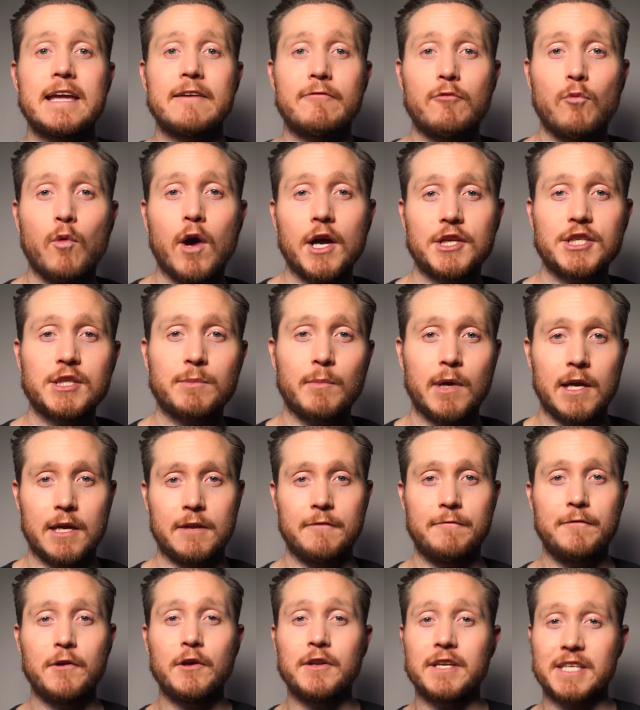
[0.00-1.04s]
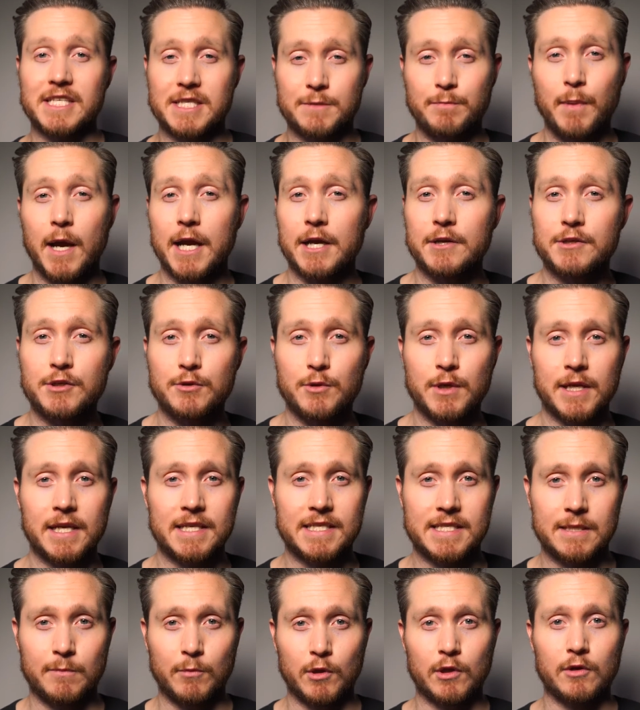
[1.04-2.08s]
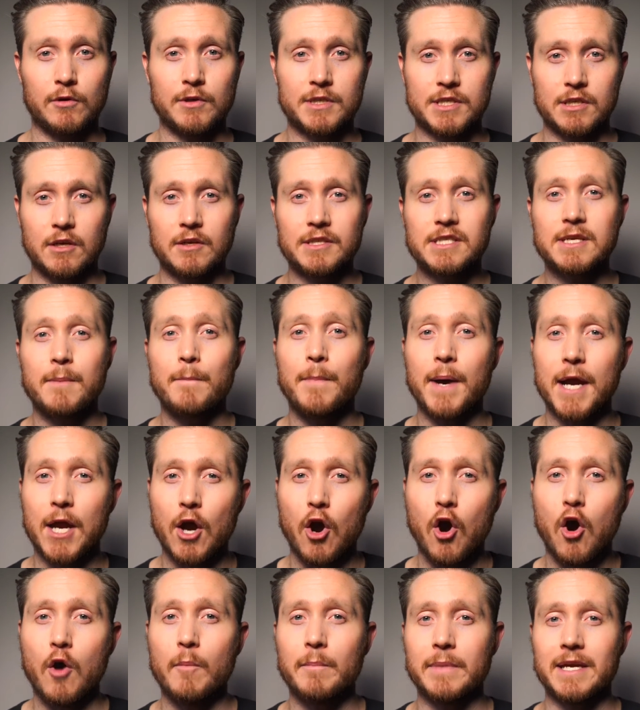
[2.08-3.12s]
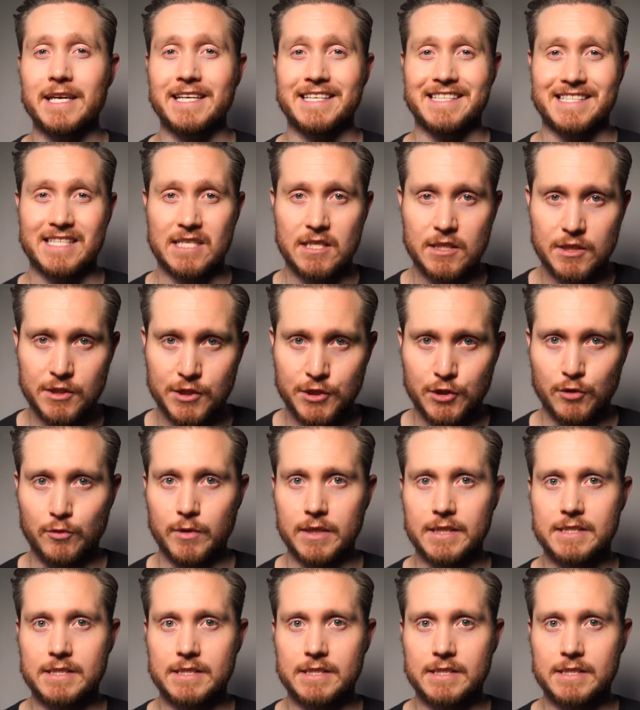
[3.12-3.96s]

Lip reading: If watching my infield inspires you to get similar results, by all means, do